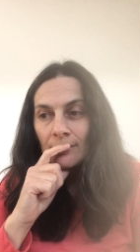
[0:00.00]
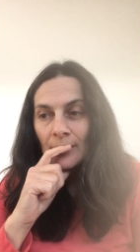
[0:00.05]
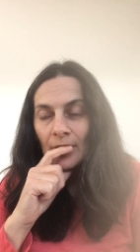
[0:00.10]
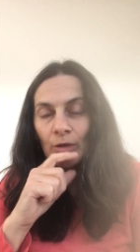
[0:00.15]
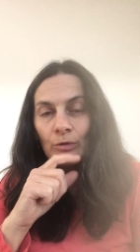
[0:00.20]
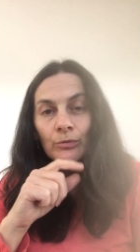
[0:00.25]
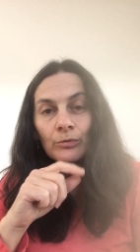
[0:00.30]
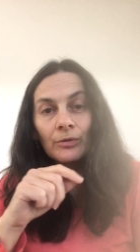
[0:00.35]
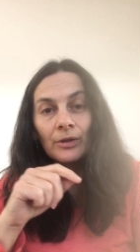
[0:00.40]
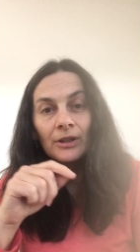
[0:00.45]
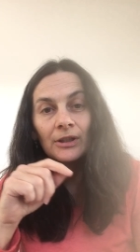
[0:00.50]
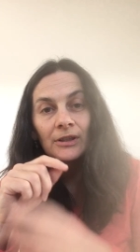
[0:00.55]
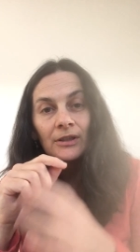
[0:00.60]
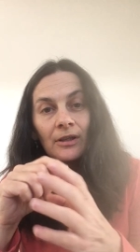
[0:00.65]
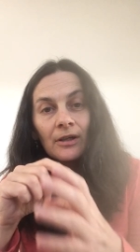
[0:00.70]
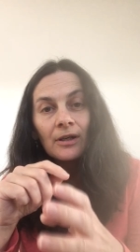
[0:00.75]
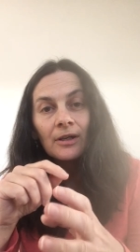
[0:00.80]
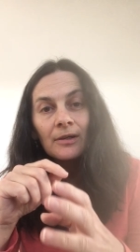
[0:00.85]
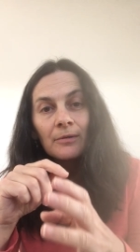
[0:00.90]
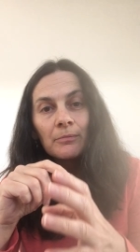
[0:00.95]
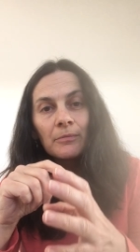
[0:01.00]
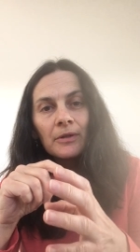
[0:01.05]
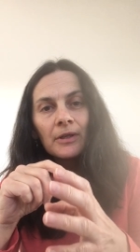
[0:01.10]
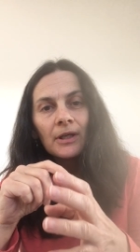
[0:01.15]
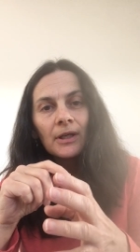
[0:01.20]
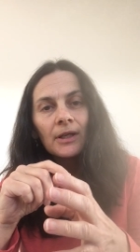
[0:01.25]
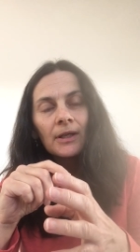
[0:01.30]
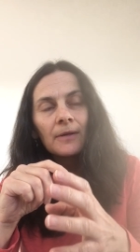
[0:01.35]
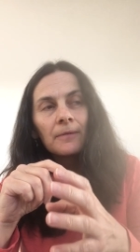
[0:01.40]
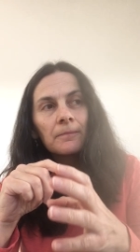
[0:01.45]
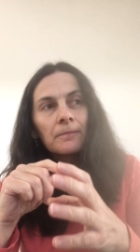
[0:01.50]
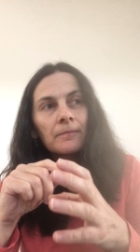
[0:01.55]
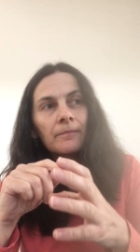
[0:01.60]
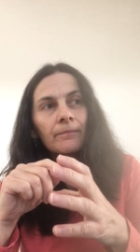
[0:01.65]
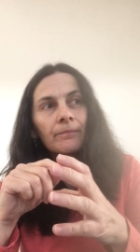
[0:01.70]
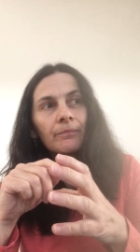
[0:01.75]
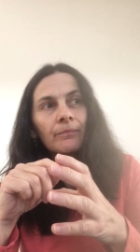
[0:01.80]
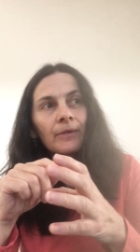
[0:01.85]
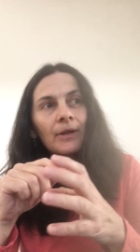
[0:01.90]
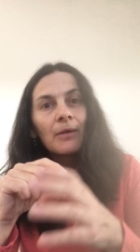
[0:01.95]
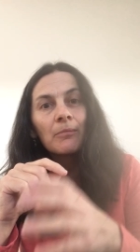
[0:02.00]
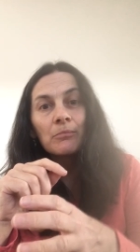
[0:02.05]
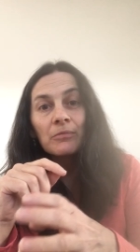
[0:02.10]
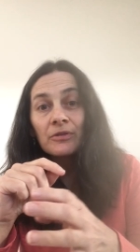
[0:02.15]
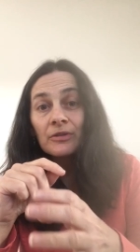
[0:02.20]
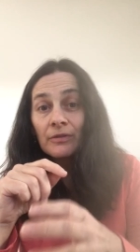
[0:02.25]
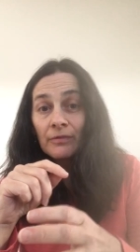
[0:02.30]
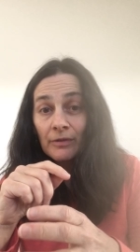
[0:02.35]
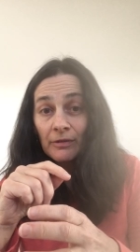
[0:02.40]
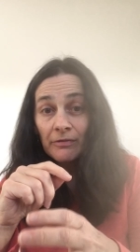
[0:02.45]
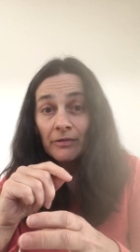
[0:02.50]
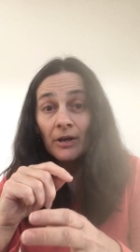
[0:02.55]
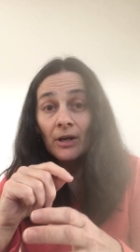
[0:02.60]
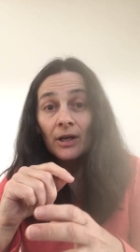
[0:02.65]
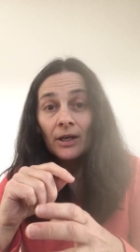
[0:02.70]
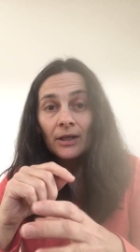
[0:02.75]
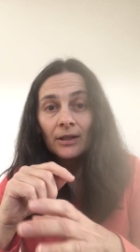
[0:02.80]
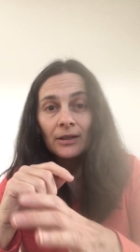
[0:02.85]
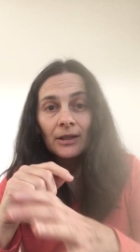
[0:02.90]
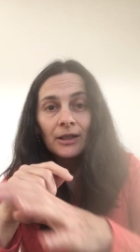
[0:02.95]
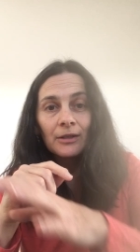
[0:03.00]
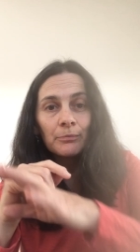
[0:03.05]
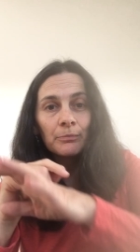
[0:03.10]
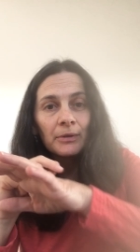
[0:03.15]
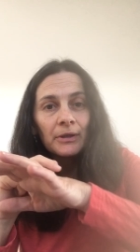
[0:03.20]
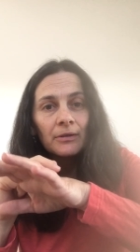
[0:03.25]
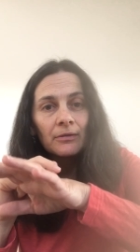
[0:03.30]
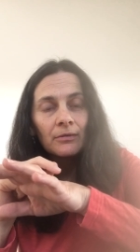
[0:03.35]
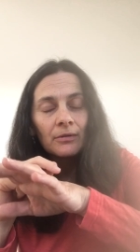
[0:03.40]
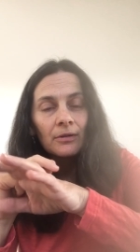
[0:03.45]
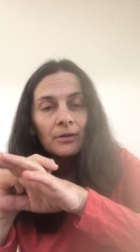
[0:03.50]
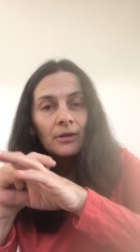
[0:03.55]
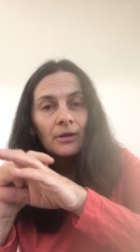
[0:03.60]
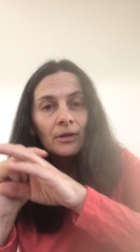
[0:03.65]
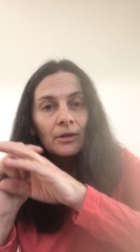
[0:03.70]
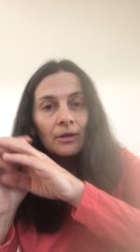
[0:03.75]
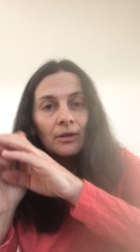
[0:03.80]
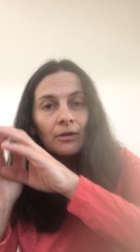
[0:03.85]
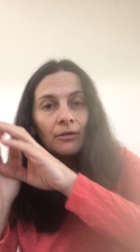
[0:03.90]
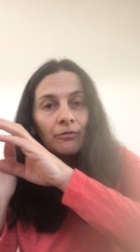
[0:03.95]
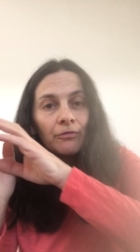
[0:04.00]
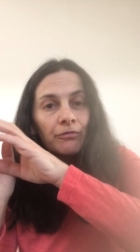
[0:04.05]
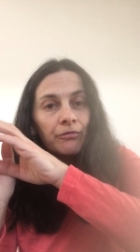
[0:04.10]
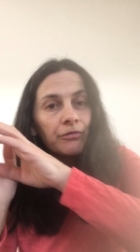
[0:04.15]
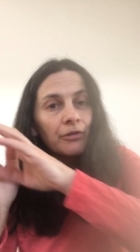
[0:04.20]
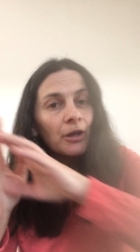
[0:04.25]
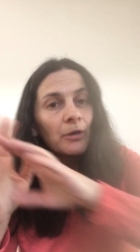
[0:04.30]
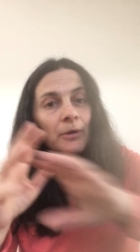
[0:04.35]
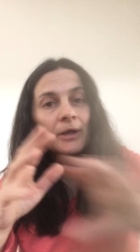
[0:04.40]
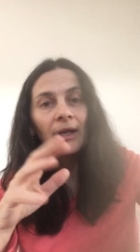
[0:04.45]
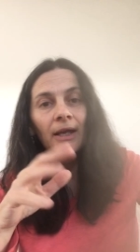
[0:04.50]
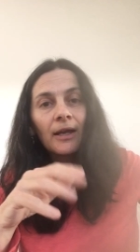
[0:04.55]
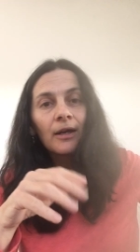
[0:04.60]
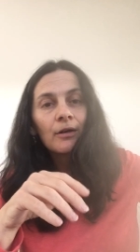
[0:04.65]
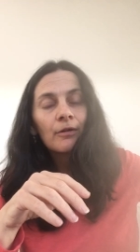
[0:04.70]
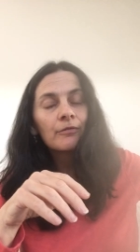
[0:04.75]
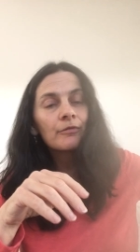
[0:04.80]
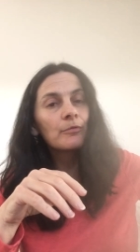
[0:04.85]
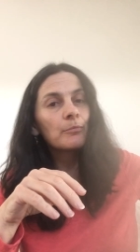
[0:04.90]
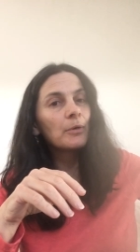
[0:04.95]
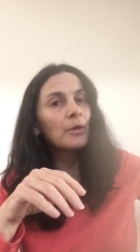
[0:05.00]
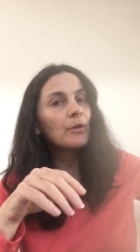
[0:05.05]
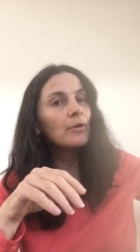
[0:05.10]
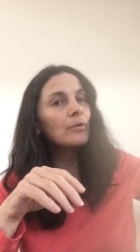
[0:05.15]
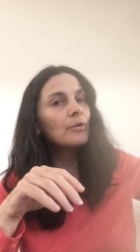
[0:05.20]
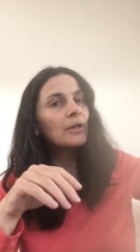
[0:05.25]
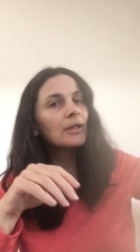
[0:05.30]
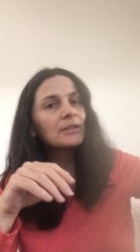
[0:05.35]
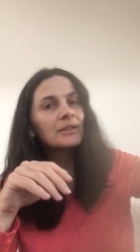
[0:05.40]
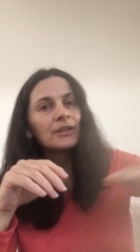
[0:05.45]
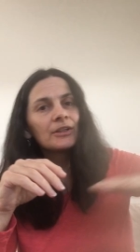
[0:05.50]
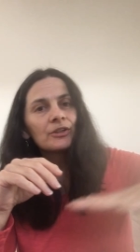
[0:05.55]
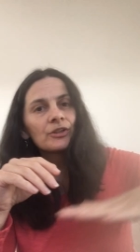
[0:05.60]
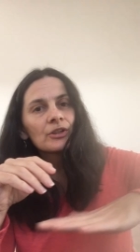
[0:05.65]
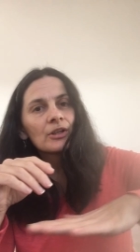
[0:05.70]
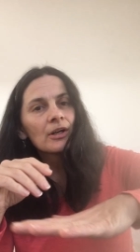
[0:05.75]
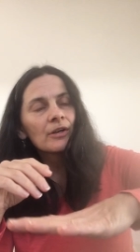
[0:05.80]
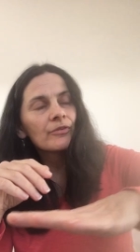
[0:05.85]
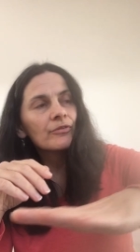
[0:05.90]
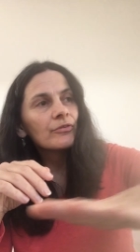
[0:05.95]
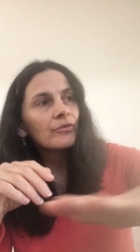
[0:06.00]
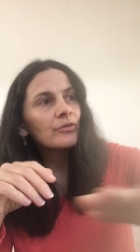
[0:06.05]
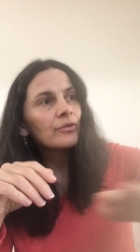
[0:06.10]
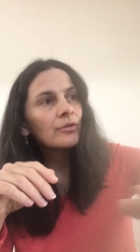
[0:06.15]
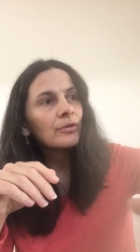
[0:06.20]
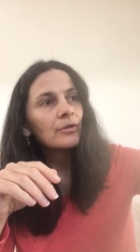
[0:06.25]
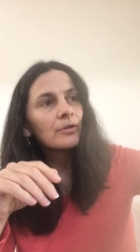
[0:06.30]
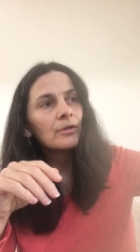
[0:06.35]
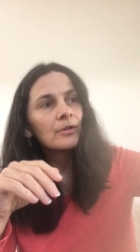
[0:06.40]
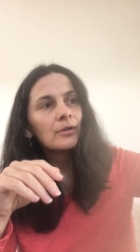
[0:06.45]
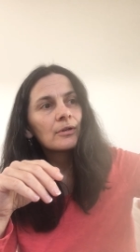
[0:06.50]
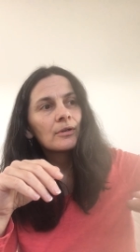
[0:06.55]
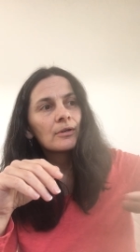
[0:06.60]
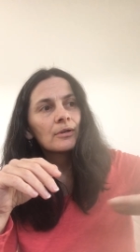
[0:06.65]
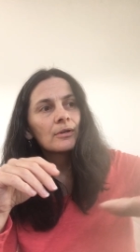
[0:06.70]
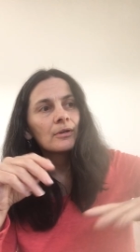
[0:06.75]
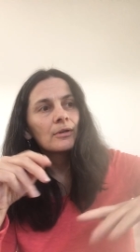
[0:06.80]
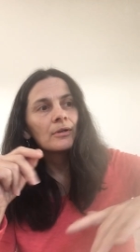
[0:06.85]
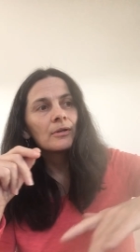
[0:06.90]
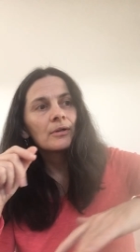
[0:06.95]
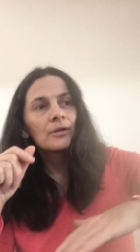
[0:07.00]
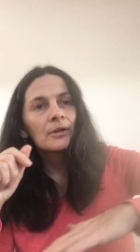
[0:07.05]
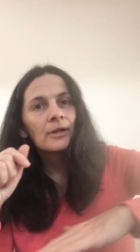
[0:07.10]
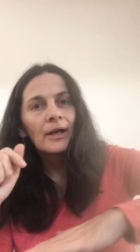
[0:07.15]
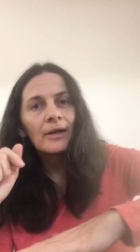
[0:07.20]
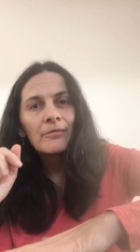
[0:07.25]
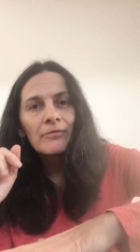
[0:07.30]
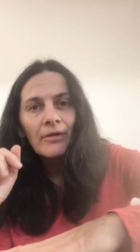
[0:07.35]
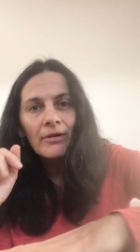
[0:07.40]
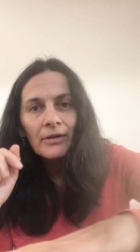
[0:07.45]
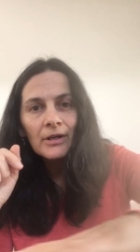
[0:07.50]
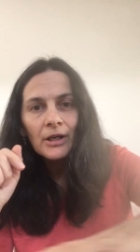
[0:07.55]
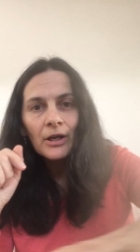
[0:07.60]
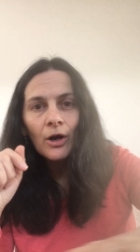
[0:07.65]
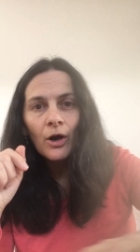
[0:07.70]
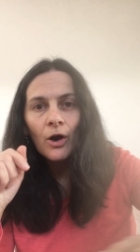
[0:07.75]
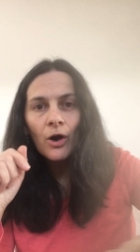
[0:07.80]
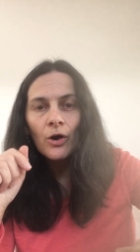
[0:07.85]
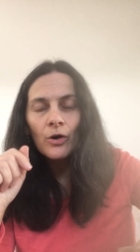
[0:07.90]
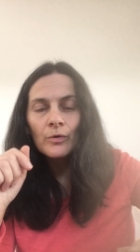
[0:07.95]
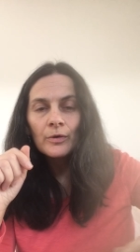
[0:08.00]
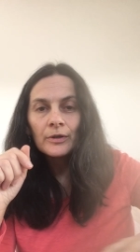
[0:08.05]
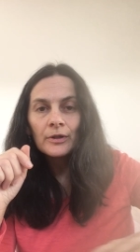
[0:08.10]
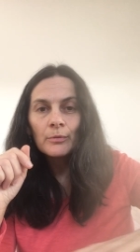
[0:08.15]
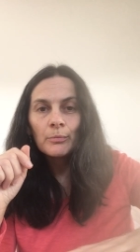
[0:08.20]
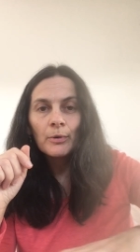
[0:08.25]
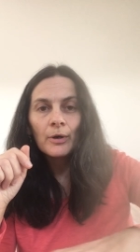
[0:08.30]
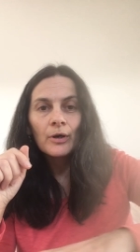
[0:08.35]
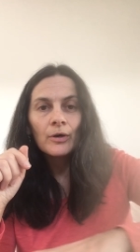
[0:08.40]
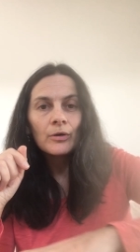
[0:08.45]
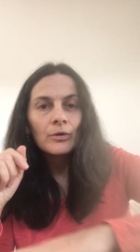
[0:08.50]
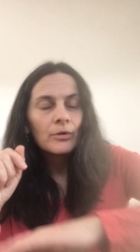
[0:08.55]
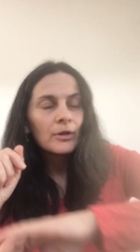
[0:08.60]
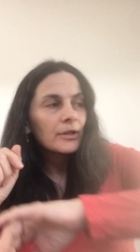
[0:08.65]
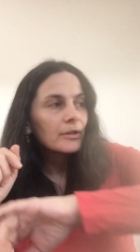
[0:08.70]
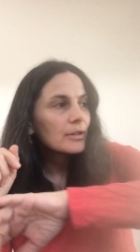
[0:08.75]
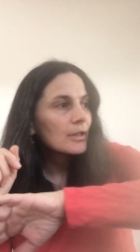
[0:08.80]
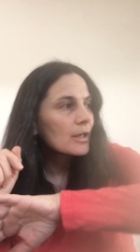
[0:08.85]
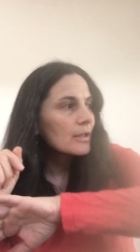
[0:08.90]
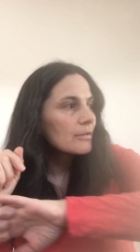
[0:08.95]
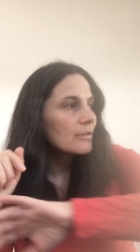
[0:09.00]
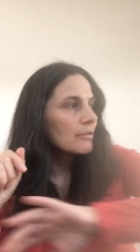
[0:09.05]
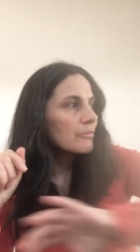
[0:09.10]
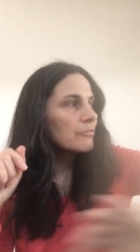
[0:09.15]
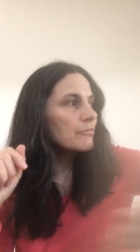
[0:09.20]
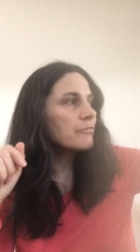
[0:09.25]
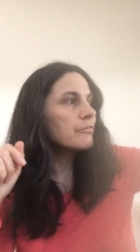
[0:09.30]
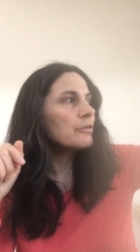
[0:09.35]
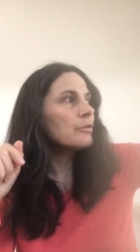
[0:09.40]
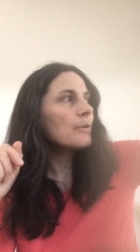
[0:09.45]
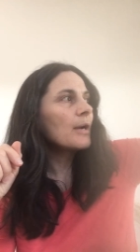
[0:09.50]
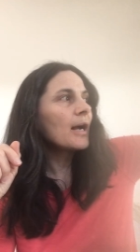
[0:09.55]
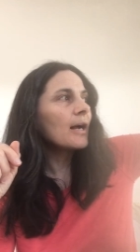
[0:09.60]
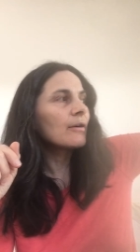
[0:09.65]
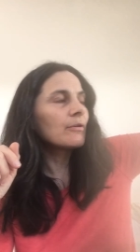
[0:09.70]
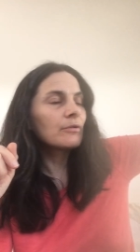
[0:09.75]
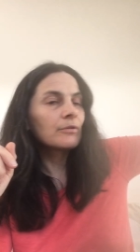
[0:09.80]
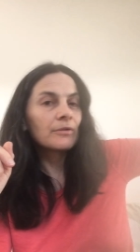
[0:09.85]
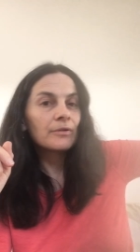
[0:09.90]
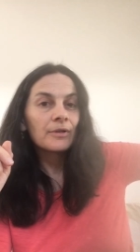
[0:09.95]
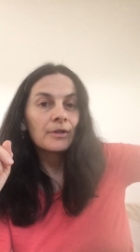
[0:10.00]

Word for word: And all this time, the embers of the fire had been flowing out of the bowl as it just came very low in the bowl and, and, and flew out.